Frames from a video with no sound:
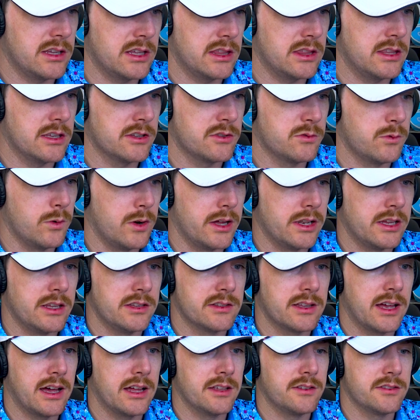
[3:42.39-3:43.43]
like this one.
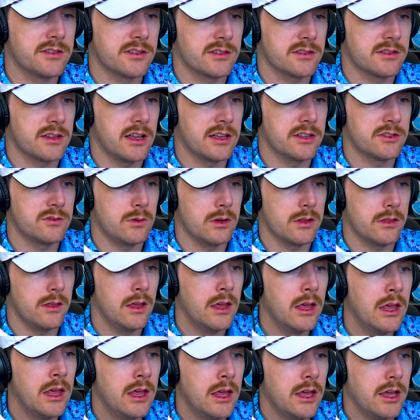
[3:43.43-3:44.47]
He's had success with,
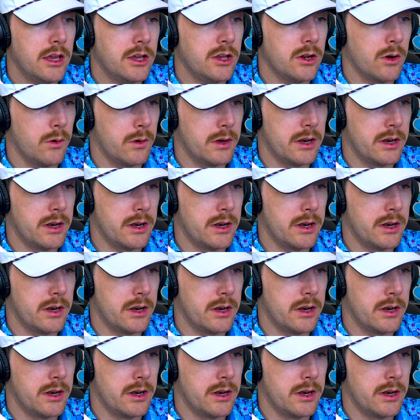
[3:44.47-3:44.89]
you know,